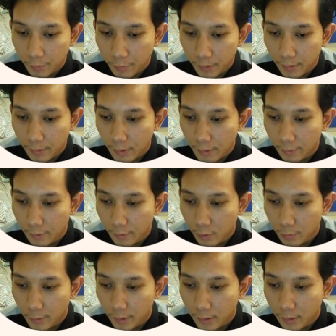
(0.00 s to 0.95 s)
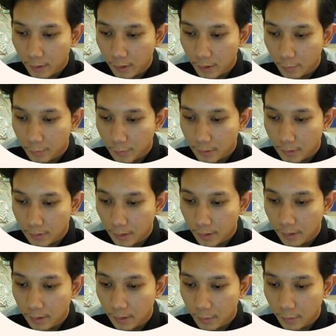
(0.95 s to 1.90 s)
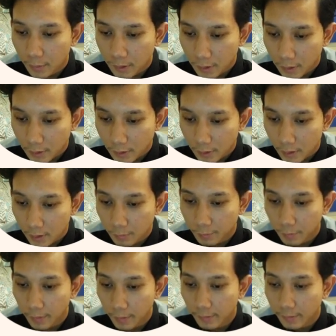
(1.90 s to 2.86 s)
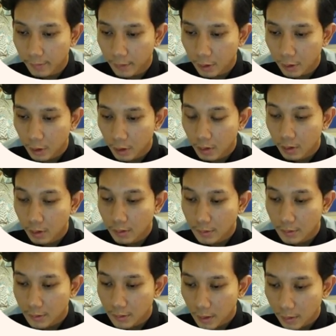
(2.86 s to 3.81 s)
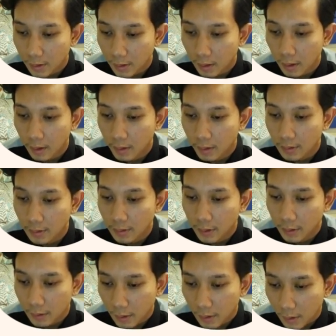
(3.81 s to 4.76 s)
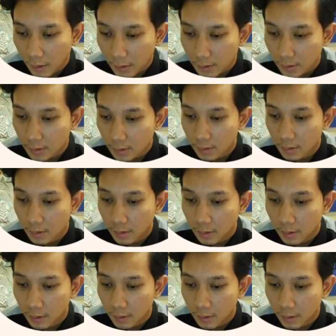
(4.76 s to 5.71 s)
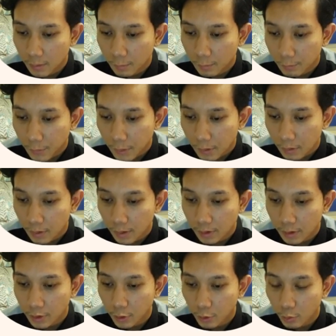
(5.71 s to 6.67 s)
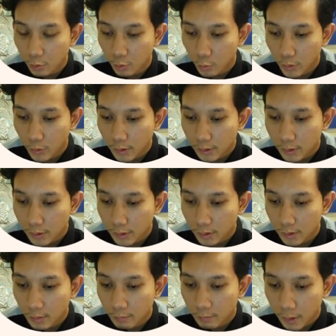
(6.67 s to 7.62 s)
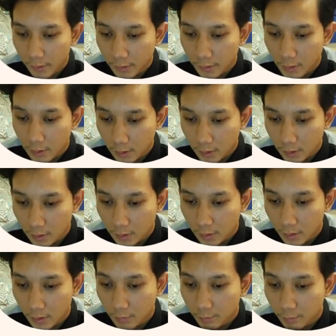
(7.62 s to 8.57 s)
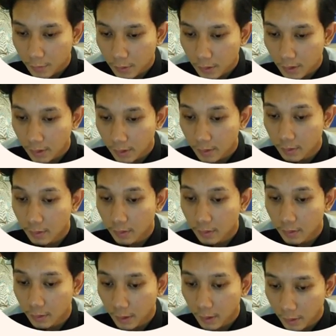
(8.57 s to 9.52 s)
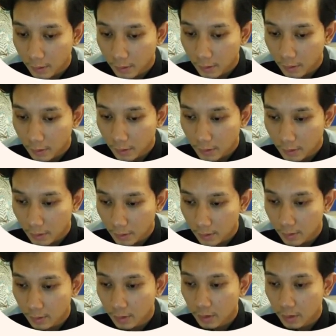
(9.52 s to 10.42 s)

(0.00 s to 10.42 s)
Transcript: part and omega represent the imaginary part. Zeta is a damping ratio which determines the system damping characteristic.